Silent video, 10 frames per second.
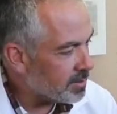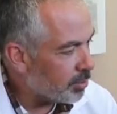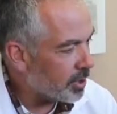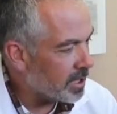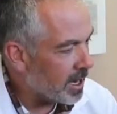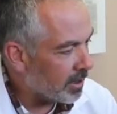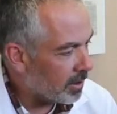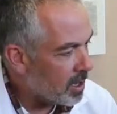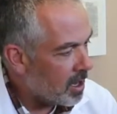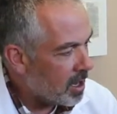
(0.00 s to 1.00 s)
and pretty
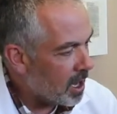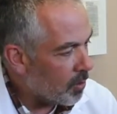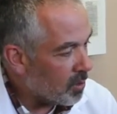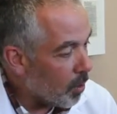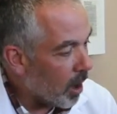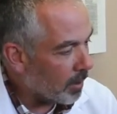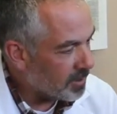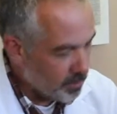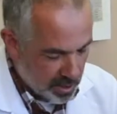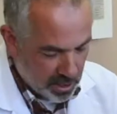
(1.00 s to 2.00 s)
how we want them
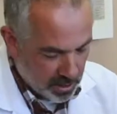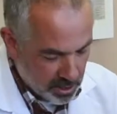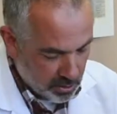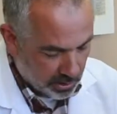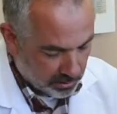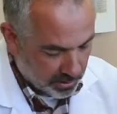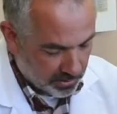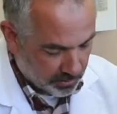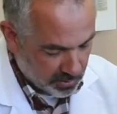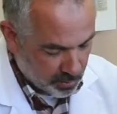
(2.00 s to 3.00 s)
to be, and then you can look at
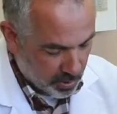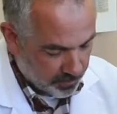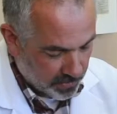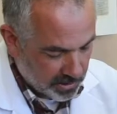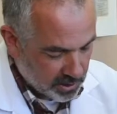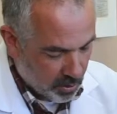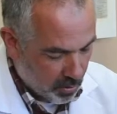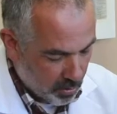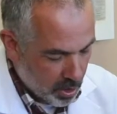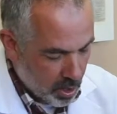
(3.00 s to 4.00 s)
those. So
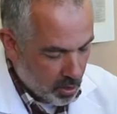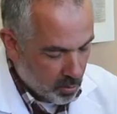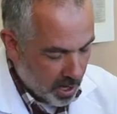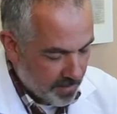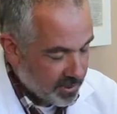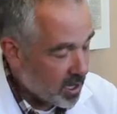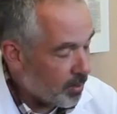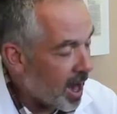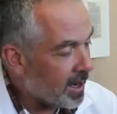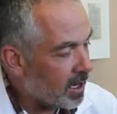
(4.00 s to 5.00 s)
we'll have you come
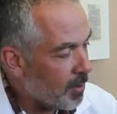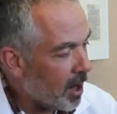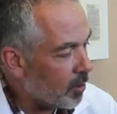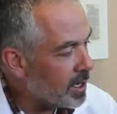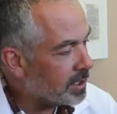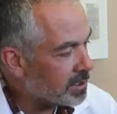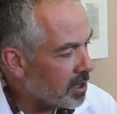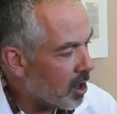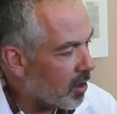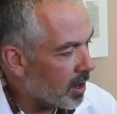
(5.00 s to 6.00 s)
back in about a week or
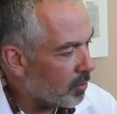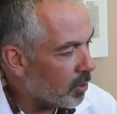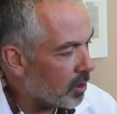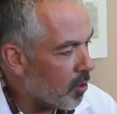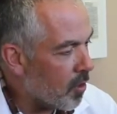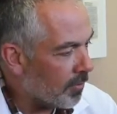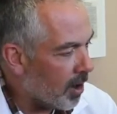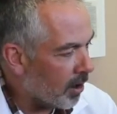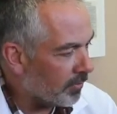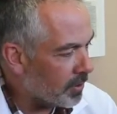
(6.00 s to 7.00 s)
so, and we'll go over
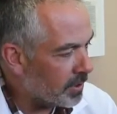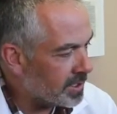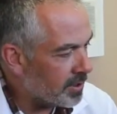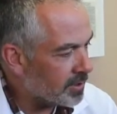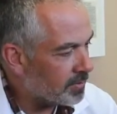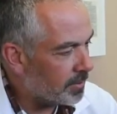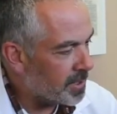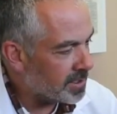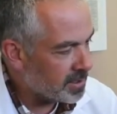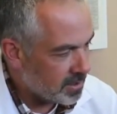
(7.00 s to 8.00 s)
all of the results from
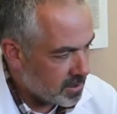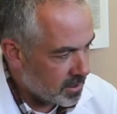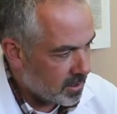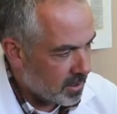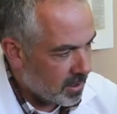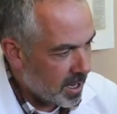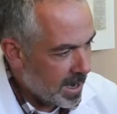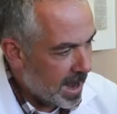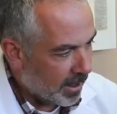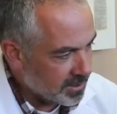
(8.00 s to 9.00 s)
this
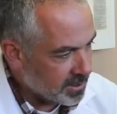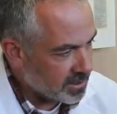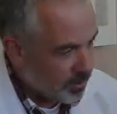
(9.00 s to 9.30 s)
analysis